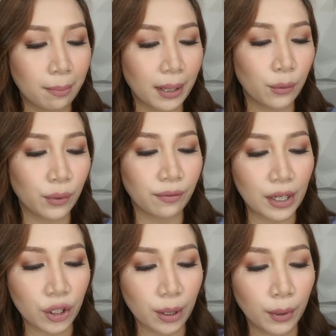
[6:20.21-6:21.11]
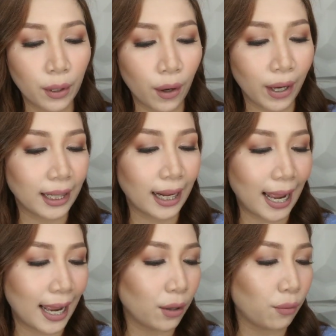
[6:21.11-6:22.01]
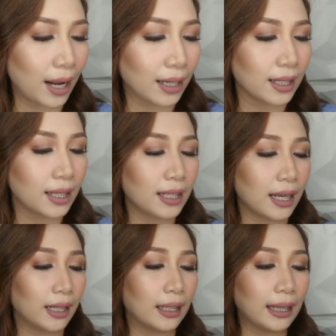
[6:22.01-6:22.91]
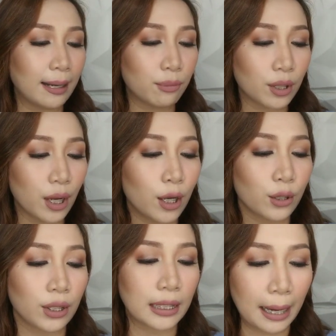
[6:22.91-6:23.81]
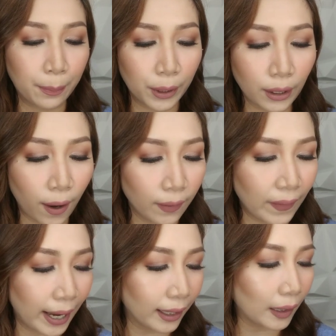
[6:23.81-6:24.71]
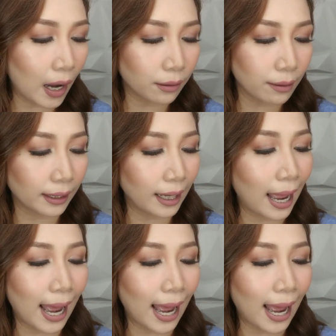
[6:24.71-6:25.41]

made with vegetable oil and waxes, and it claims to stay put all day, long-wearing,